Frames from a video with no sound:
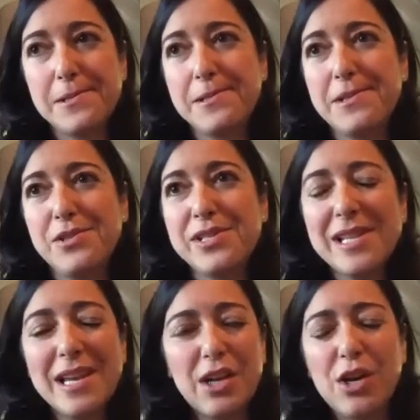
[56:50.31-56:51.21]
just
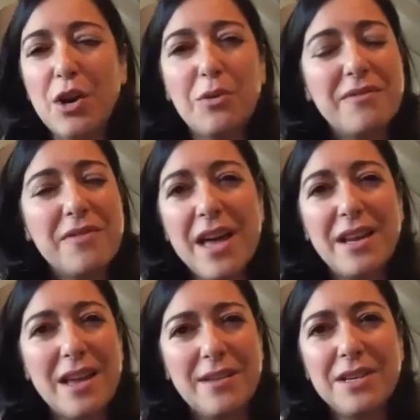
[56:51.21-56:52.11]
let go of that
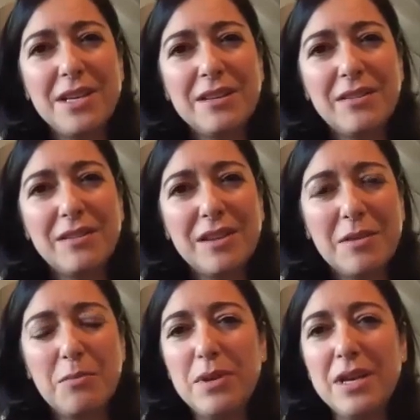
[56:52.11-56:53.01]
heaviness and
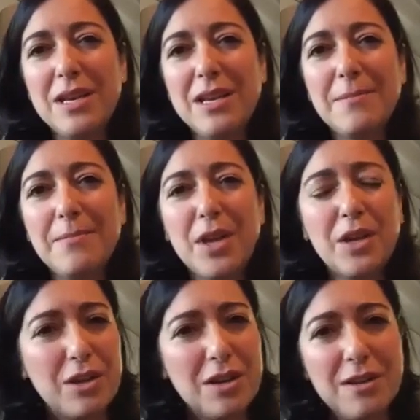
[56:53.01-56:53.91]
be a good
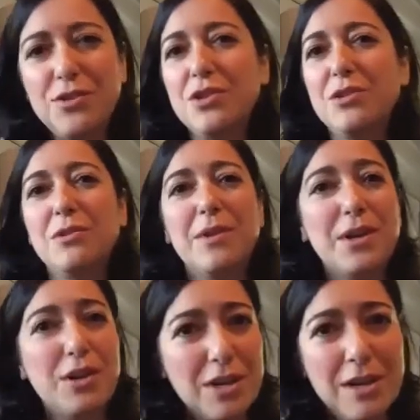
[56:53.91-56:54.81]
enough Jew, a
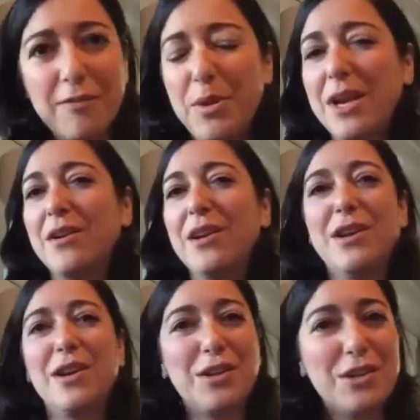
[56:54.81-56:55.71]
good enough parent,
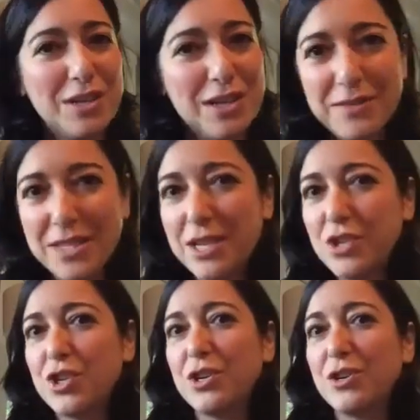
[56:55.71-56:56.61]
a good enough
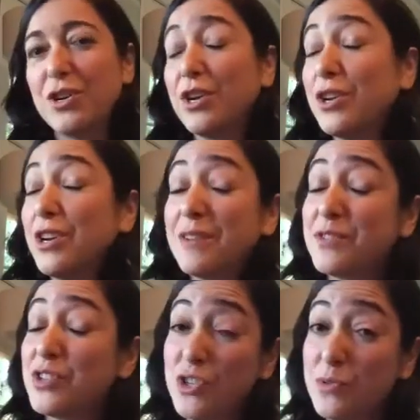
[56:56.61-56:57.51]
teacher, a good enough
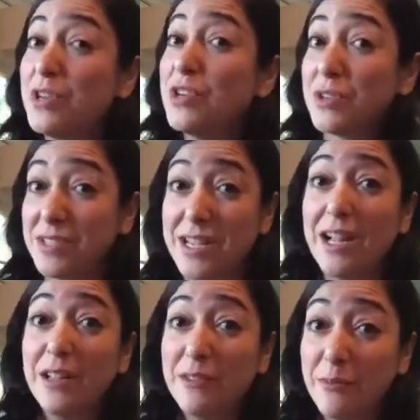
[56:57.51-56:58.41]
student
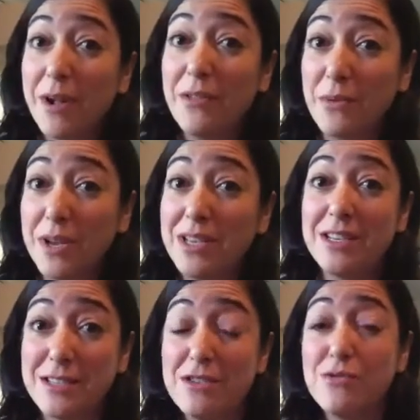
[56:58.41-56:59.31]
yourself. By the way,
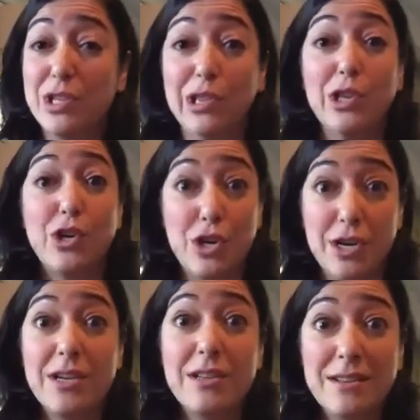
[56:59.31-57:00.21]
continue to
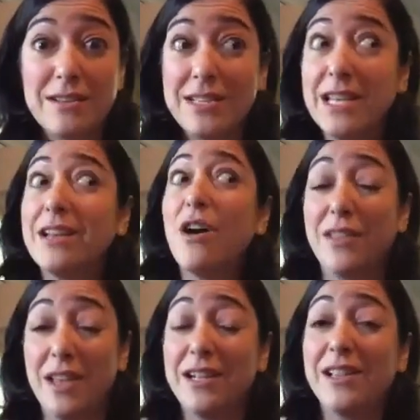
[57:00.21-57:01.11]
learn, take an
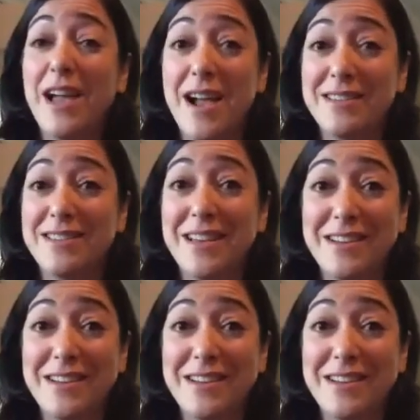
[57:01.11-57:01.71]
online class, not as a